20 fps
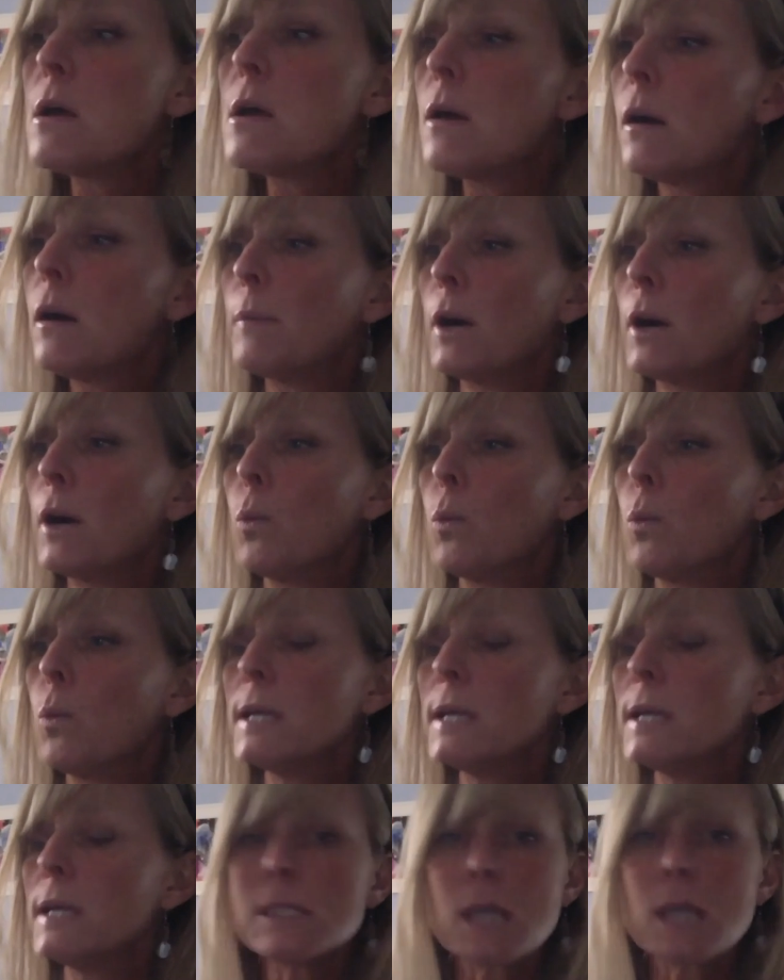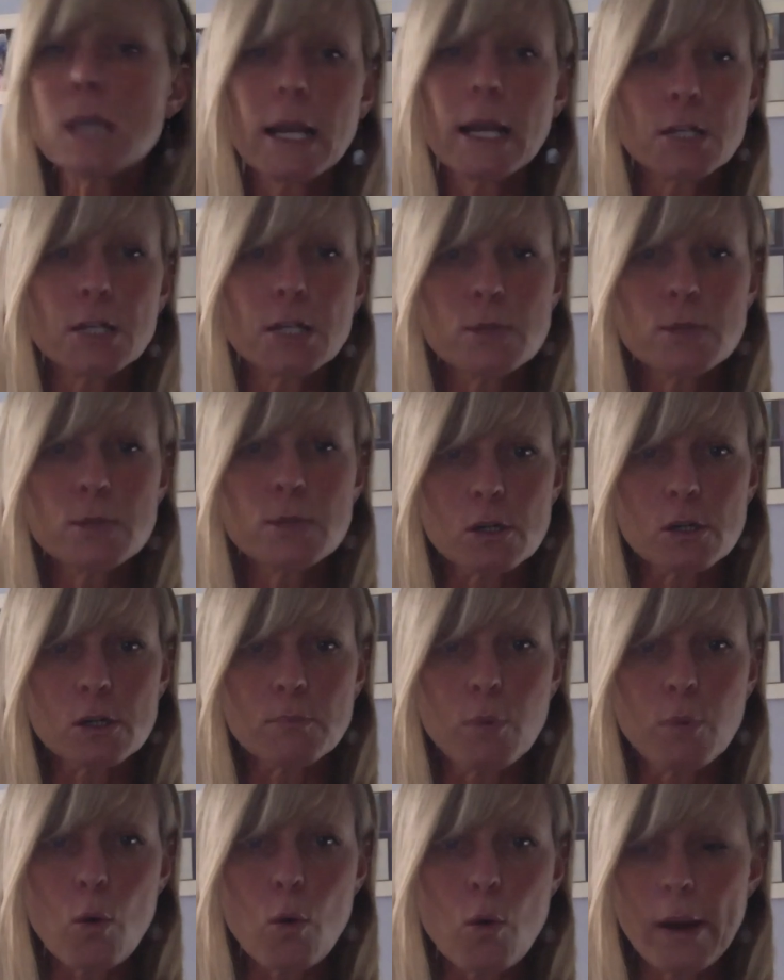But once I got to a certain
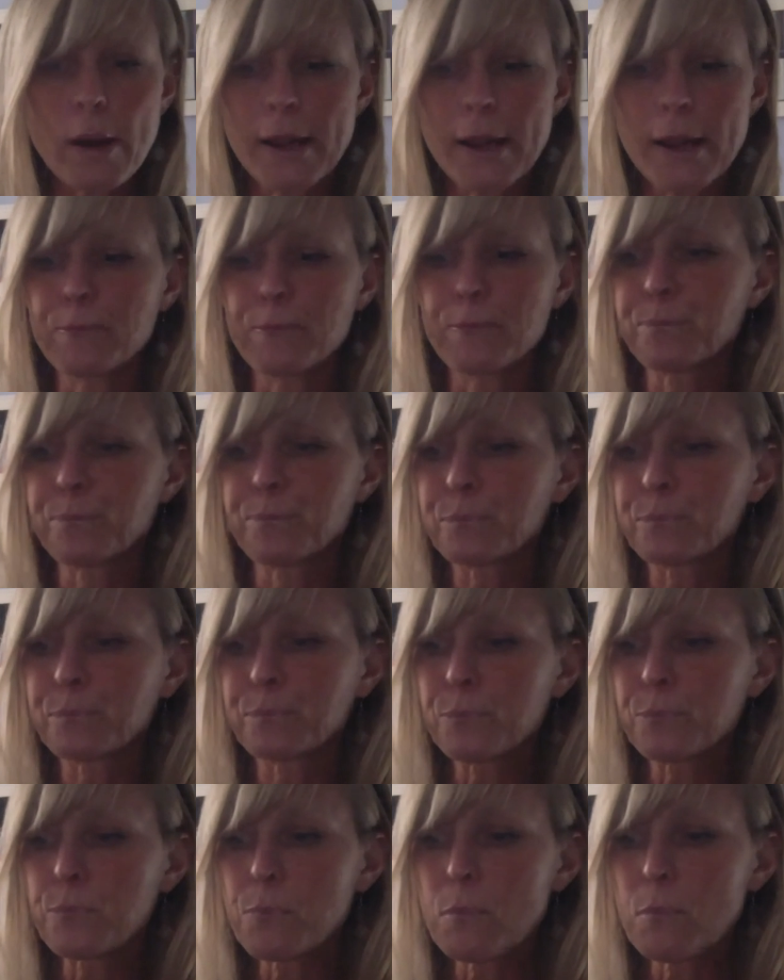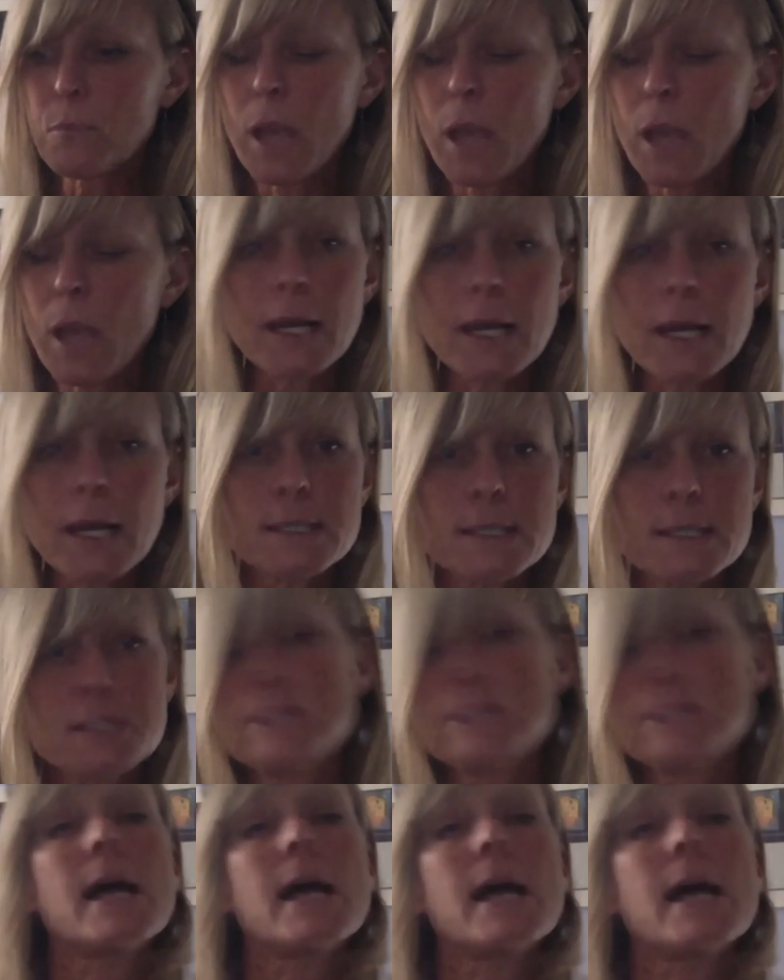point and I
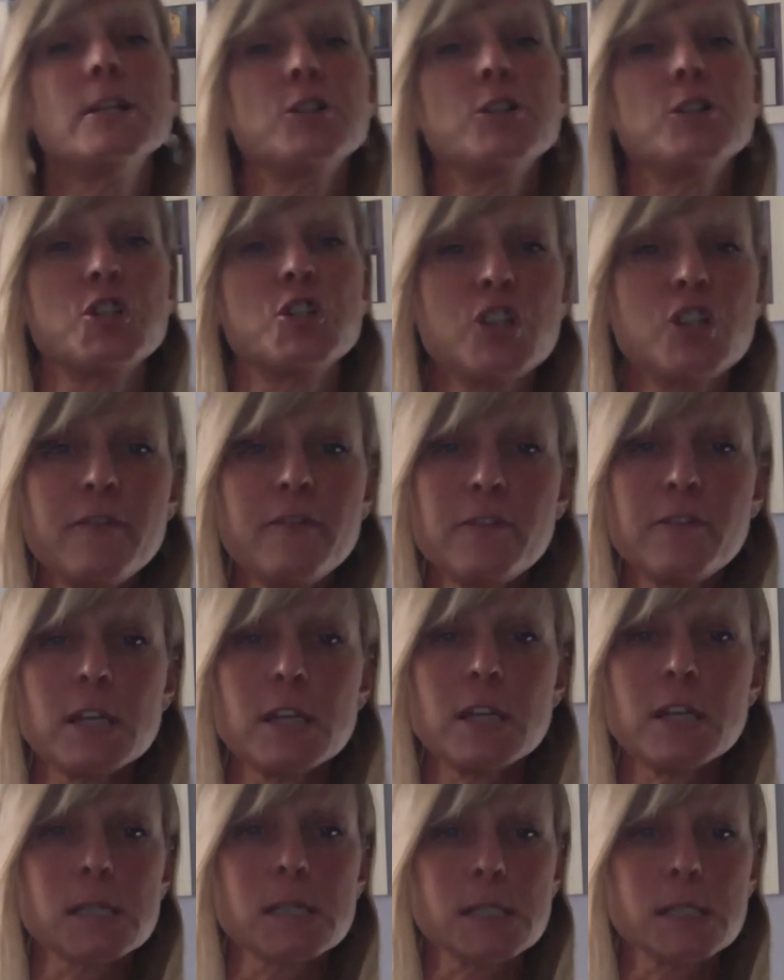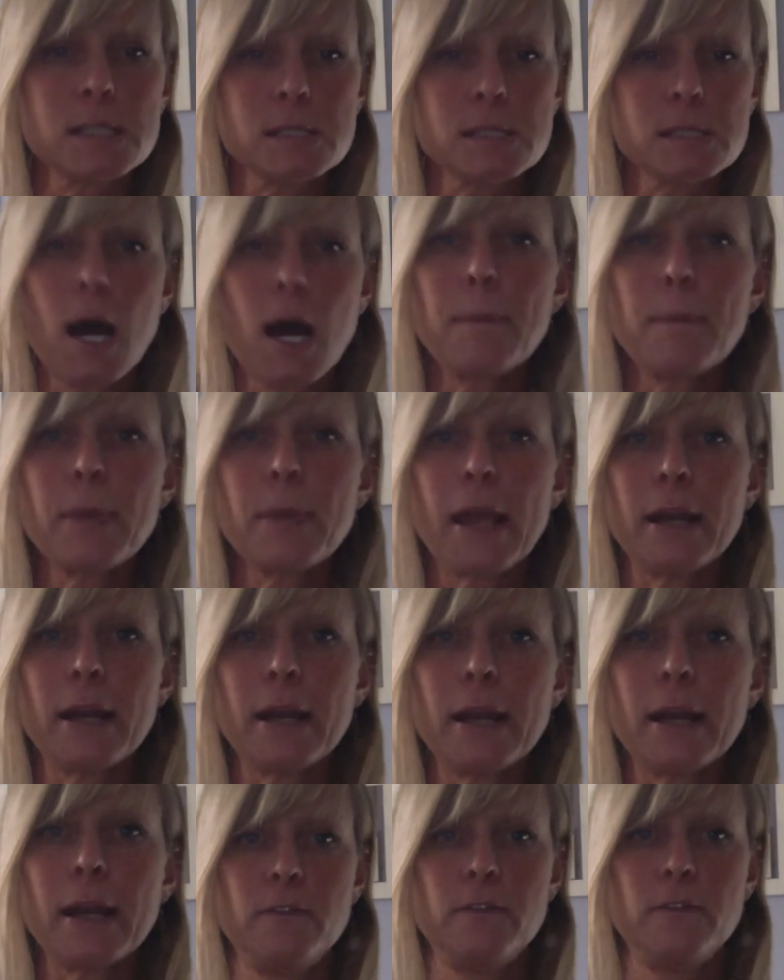decided to shift things and stop getting on
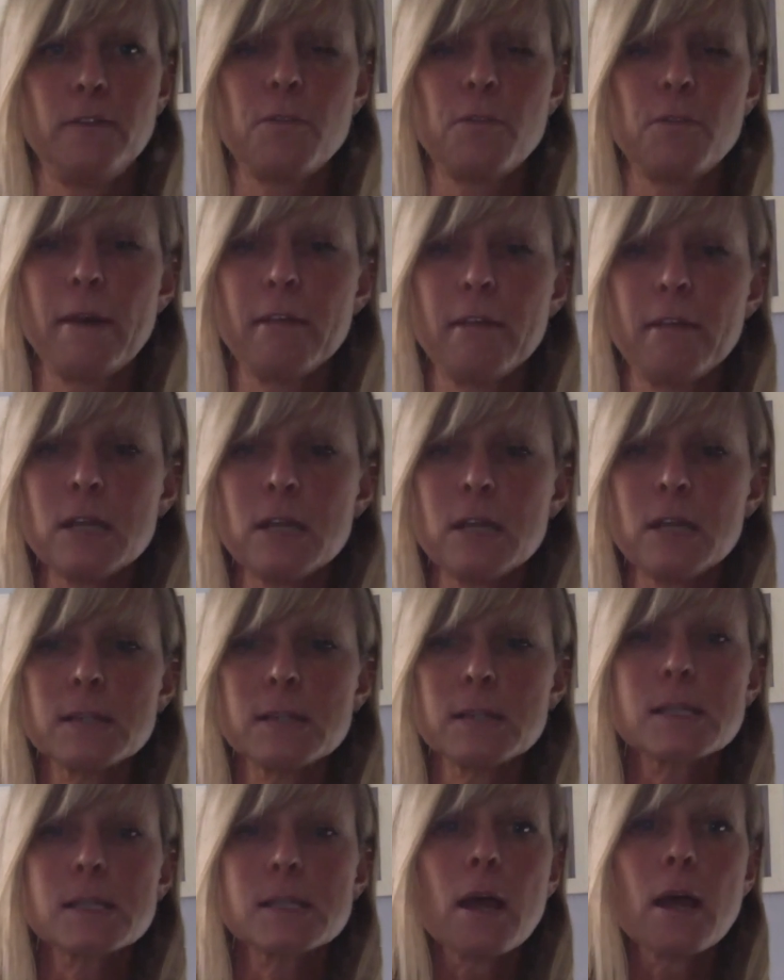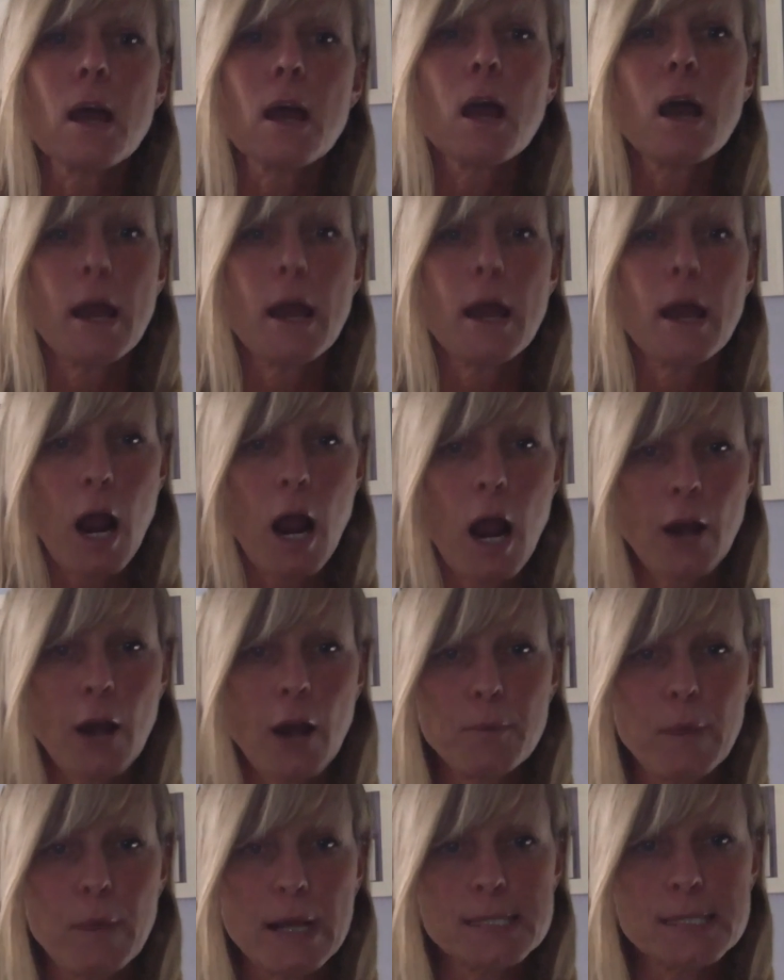the phone with my leads and hired
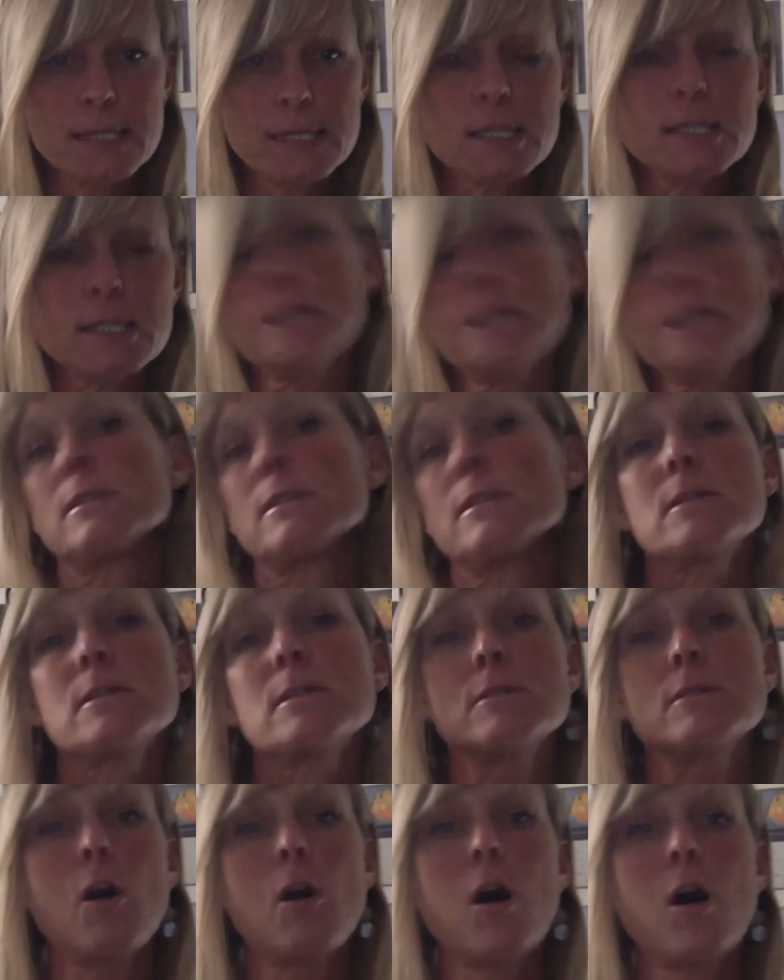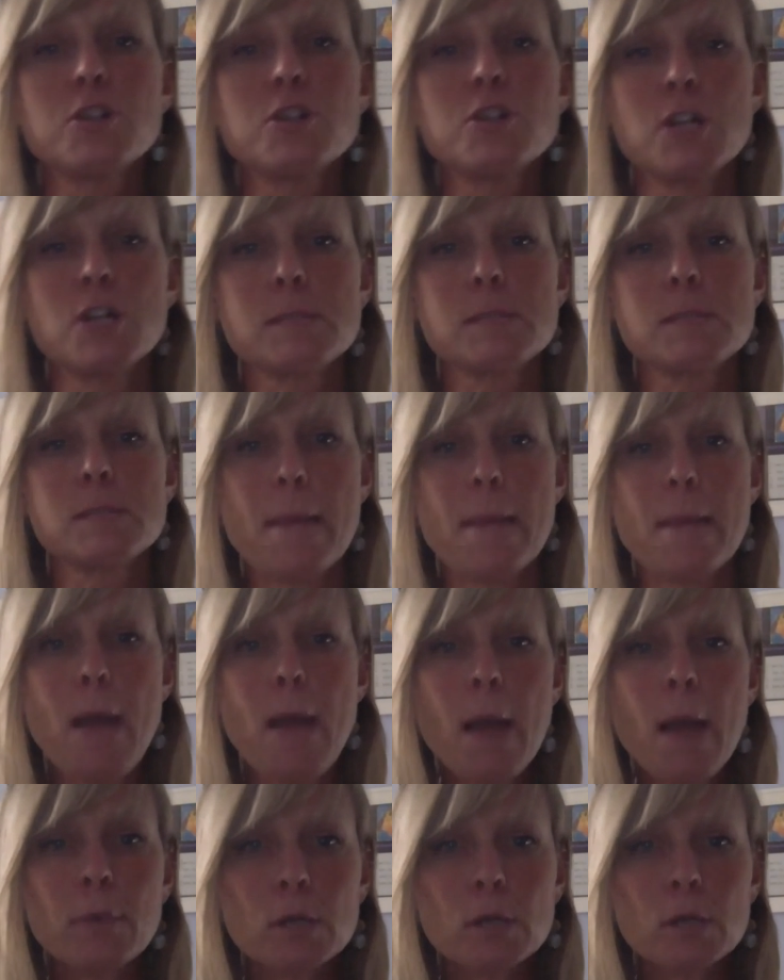my assistant to call just my
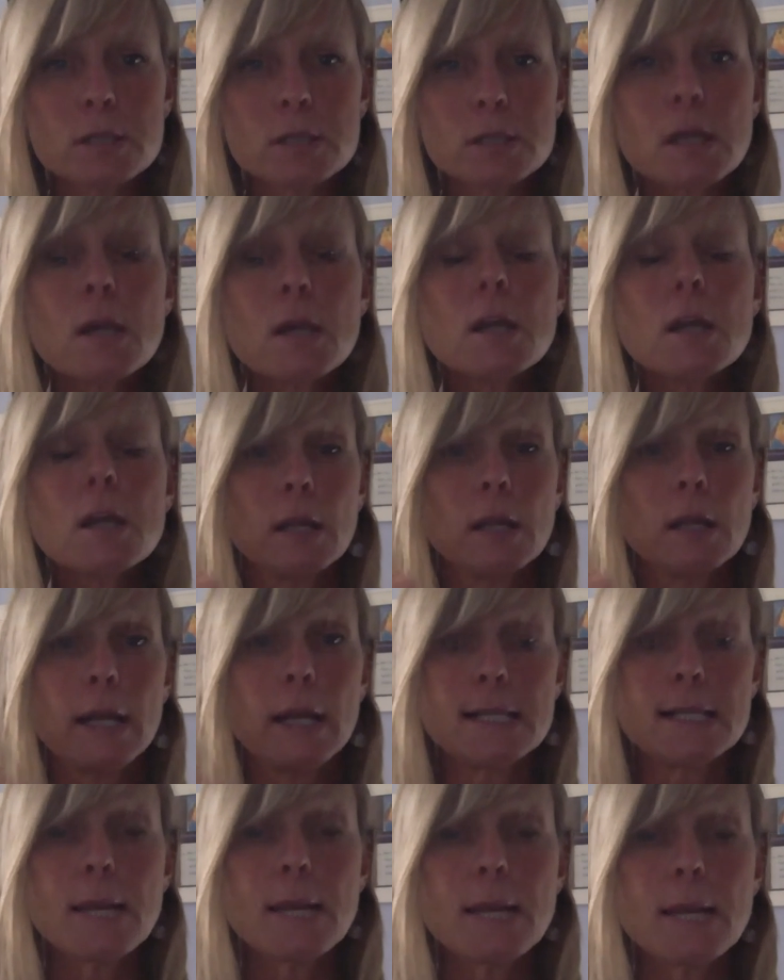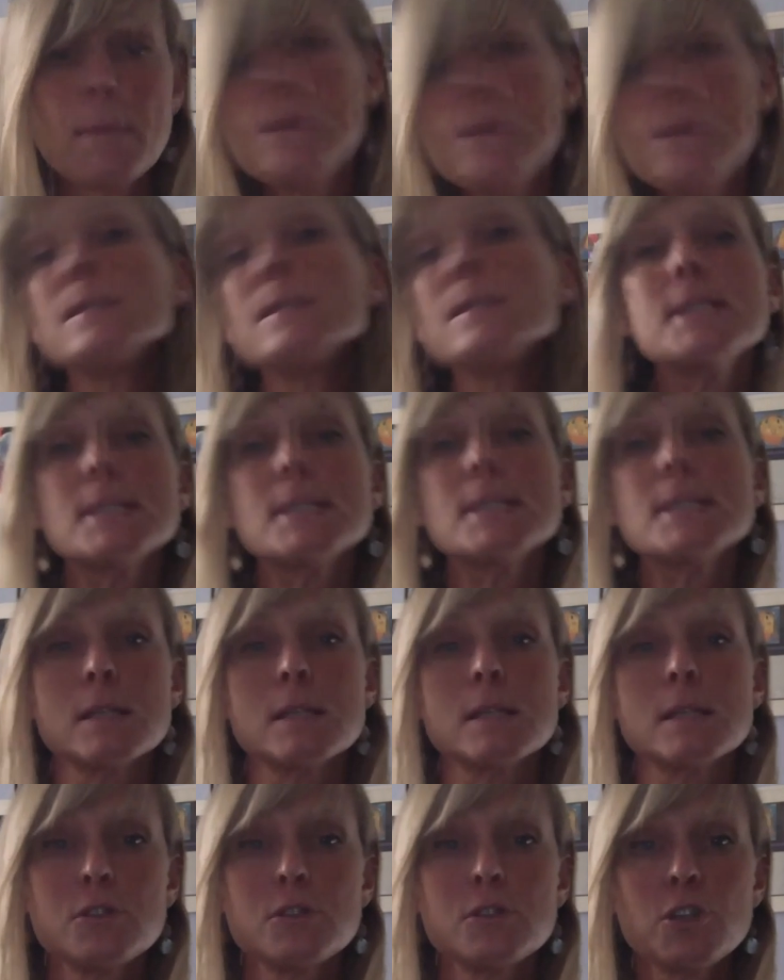members, like I said, my business
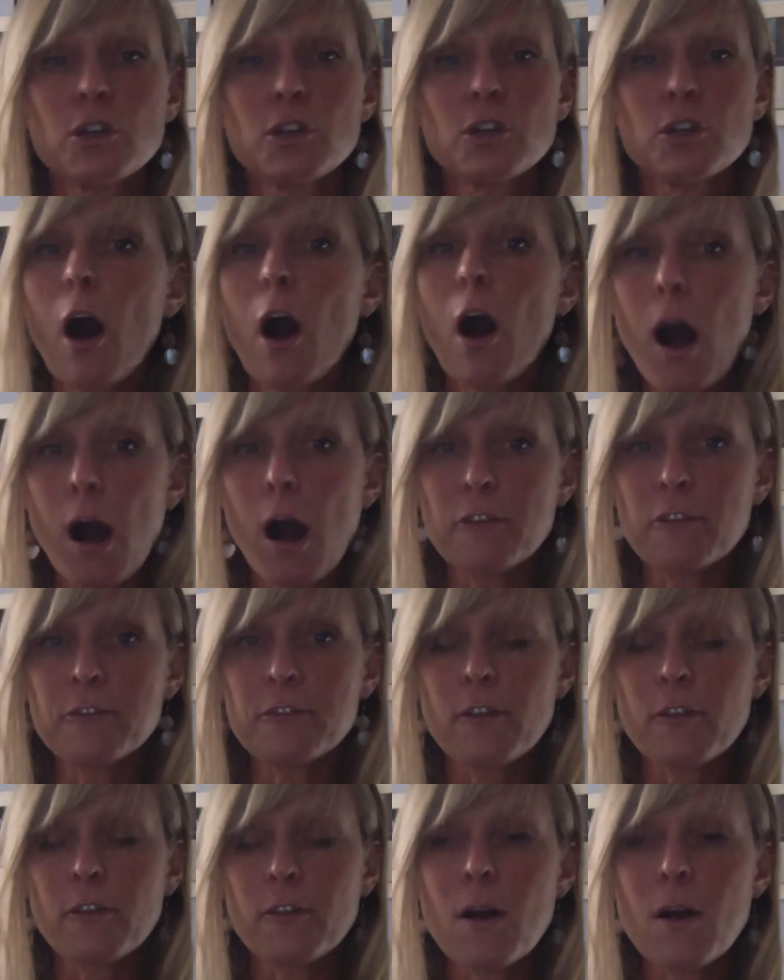took off.